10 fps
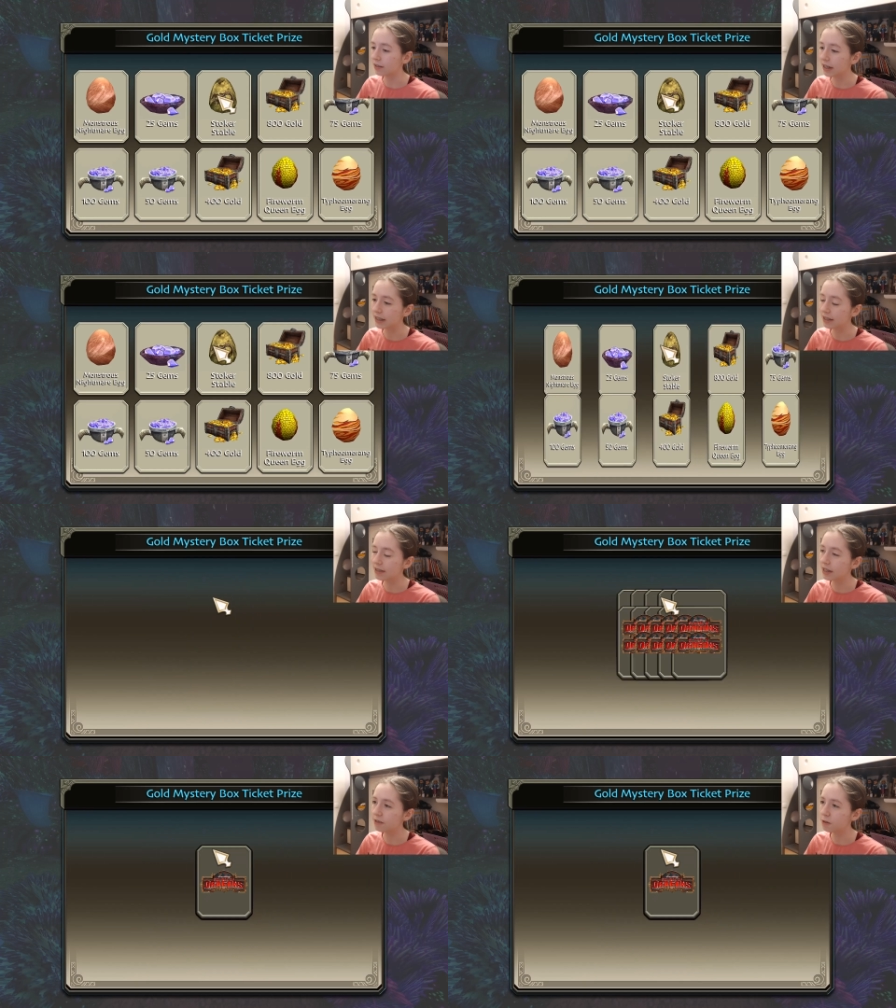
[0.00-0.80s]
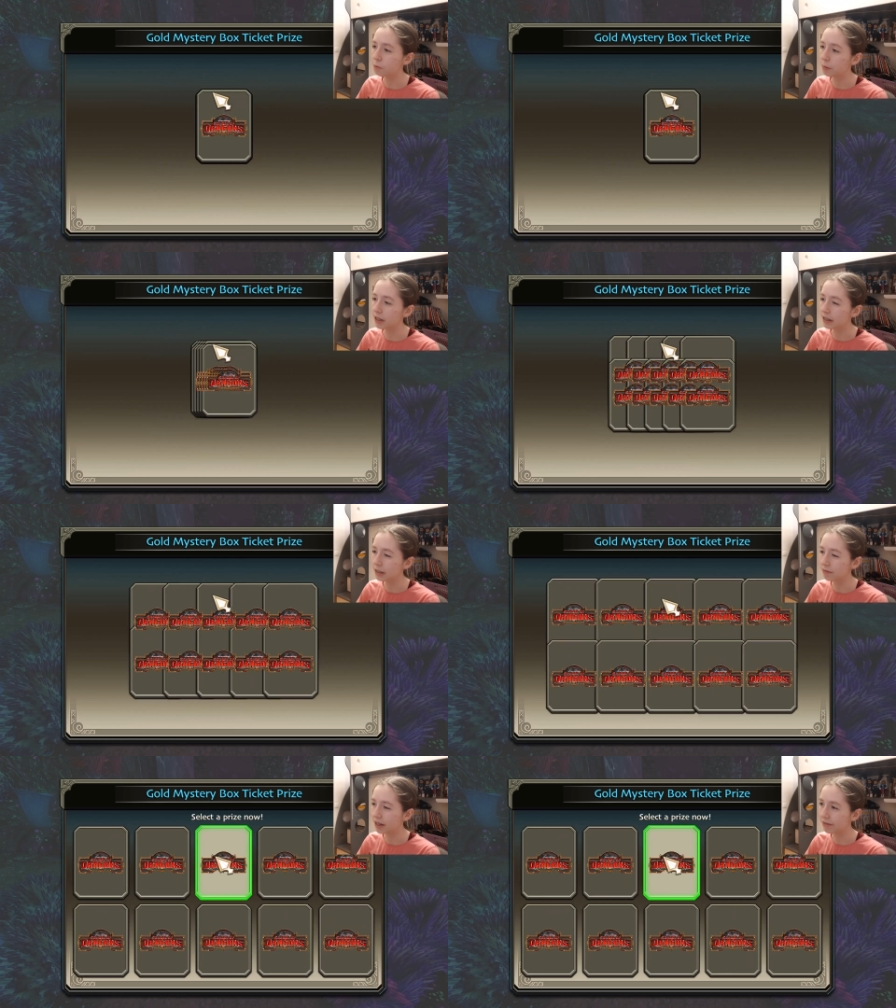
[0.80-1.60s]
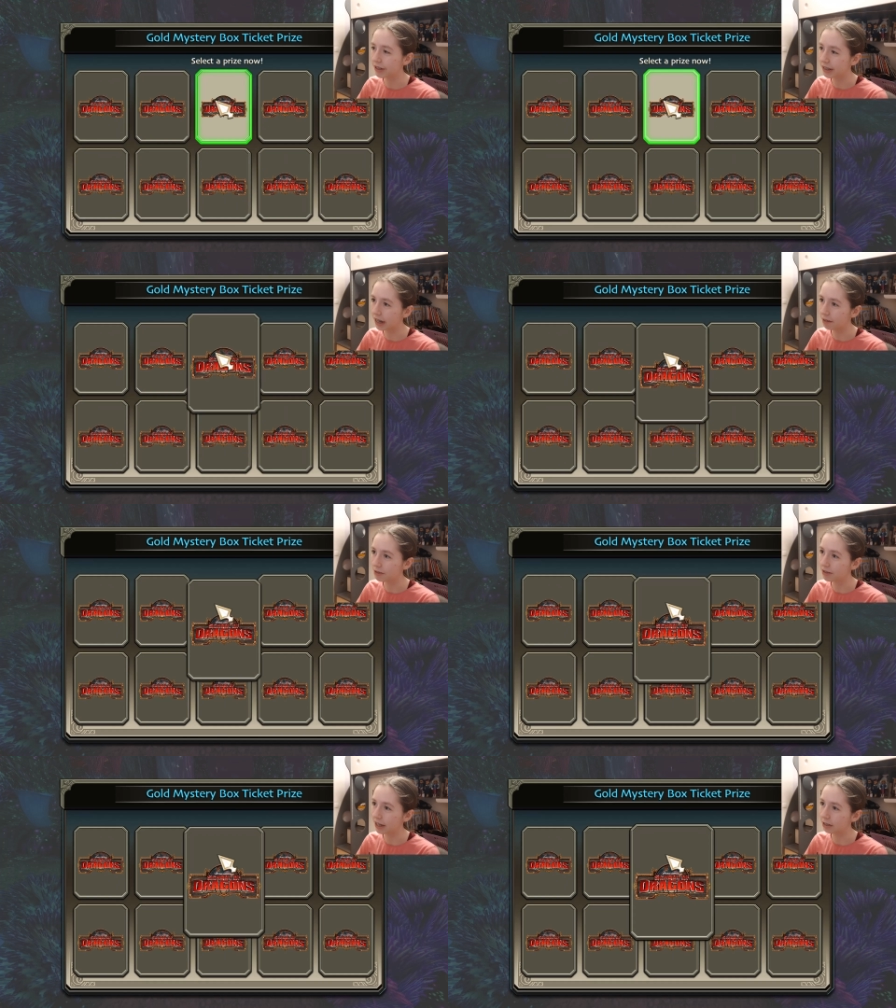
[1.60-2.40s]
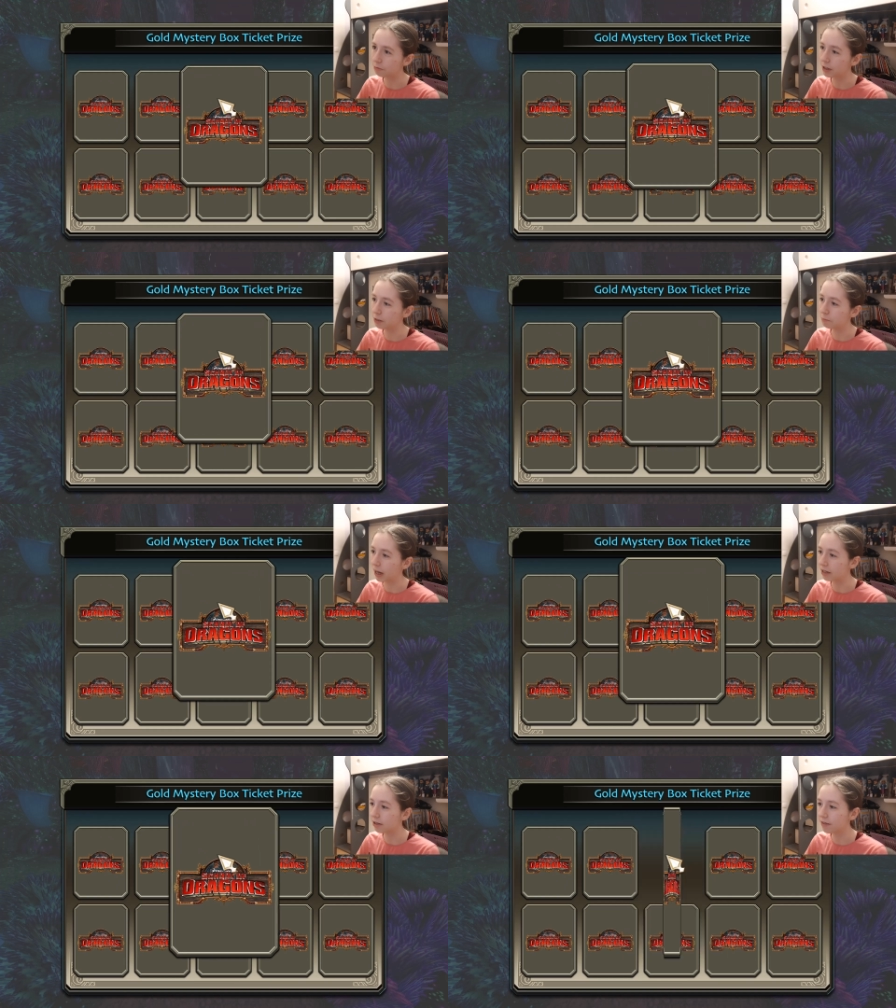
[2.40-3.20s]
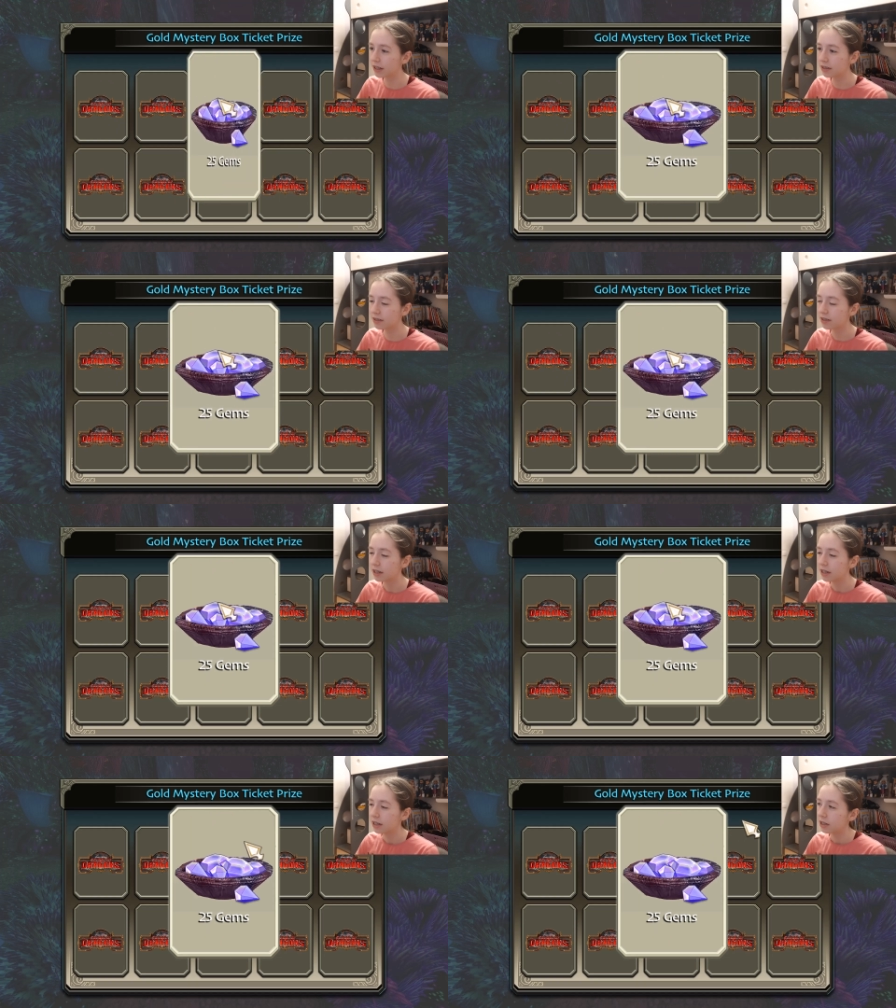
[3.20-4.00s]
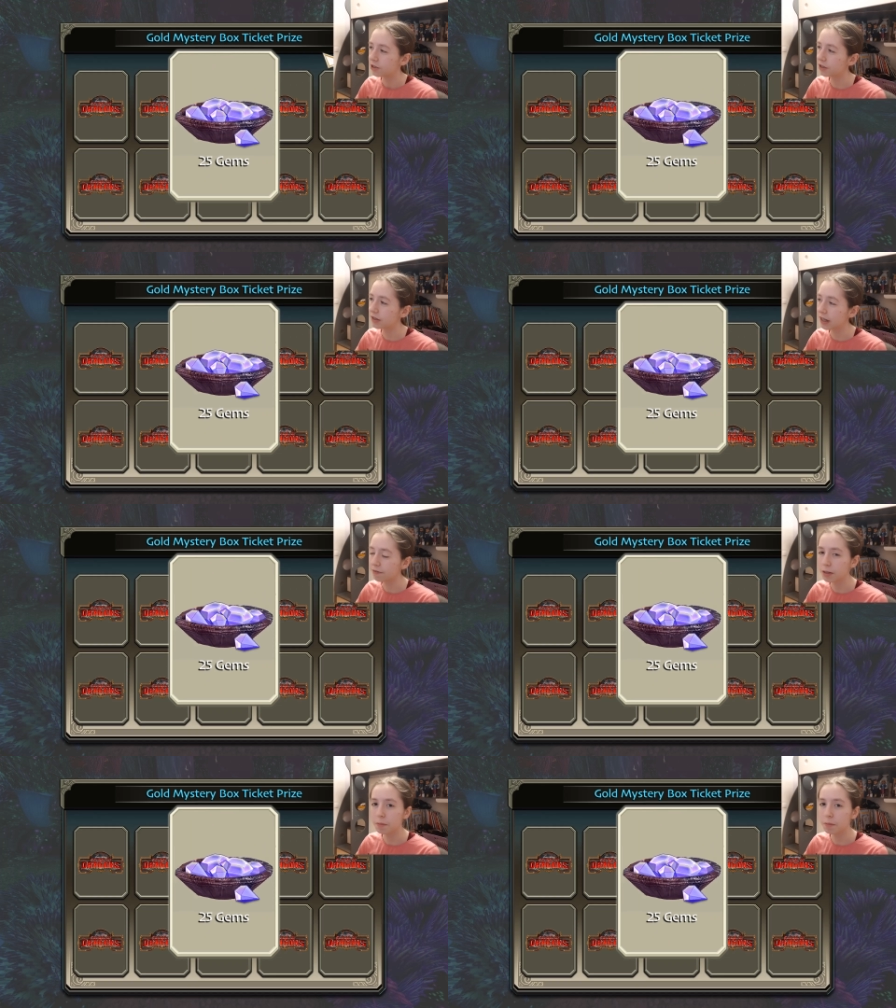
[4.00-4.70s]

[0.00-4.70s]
Like instead of opening them every time you like win a battle event, just save